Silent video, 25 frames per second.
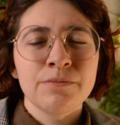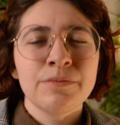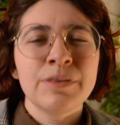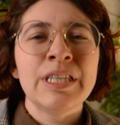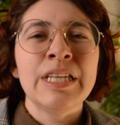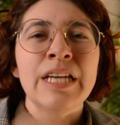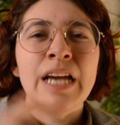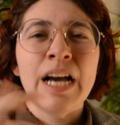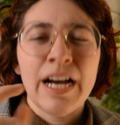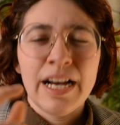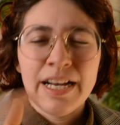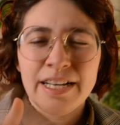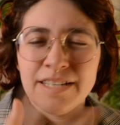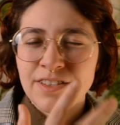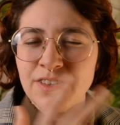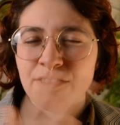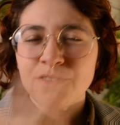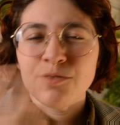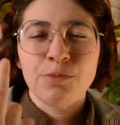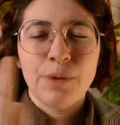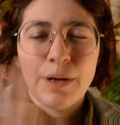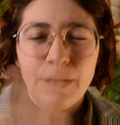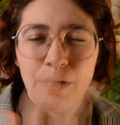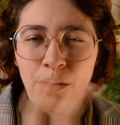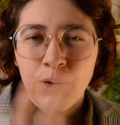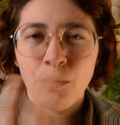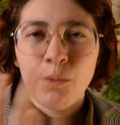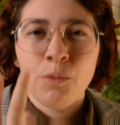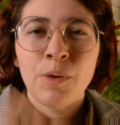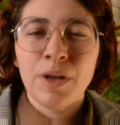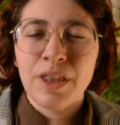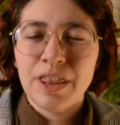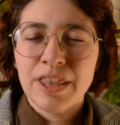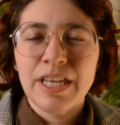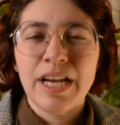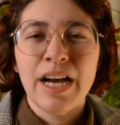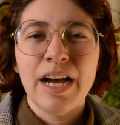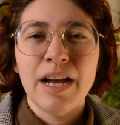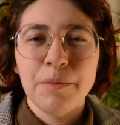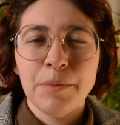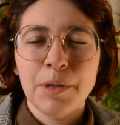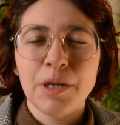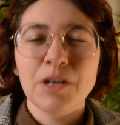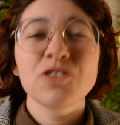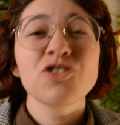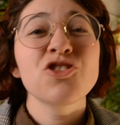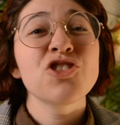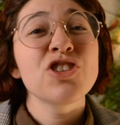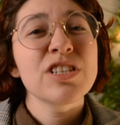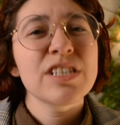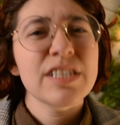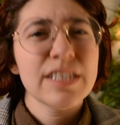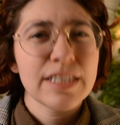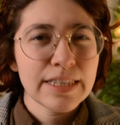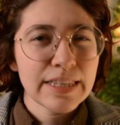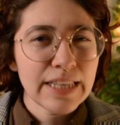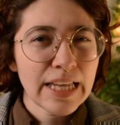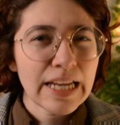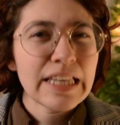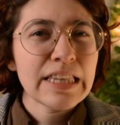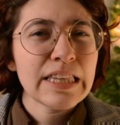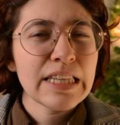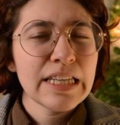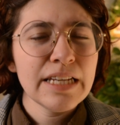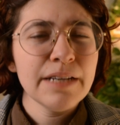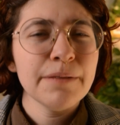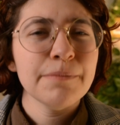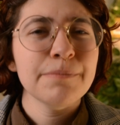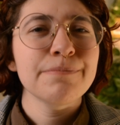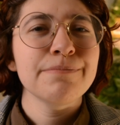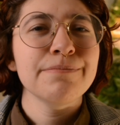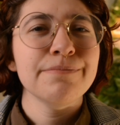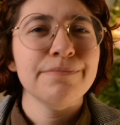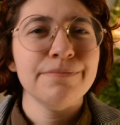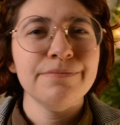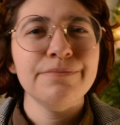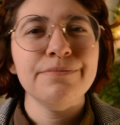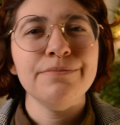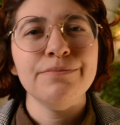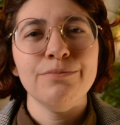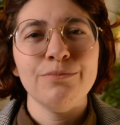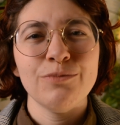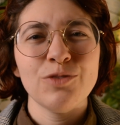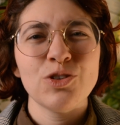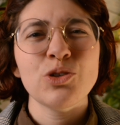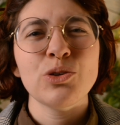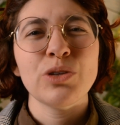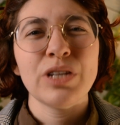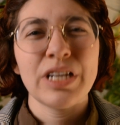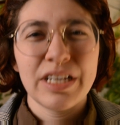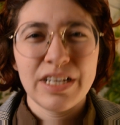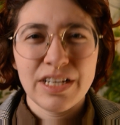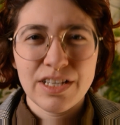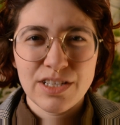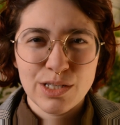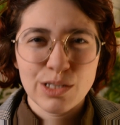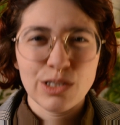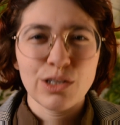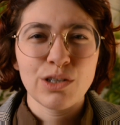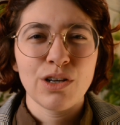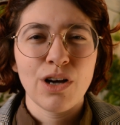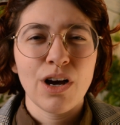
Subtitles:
The eyes as well, with the eyebrows just slightly, so that it doesn't look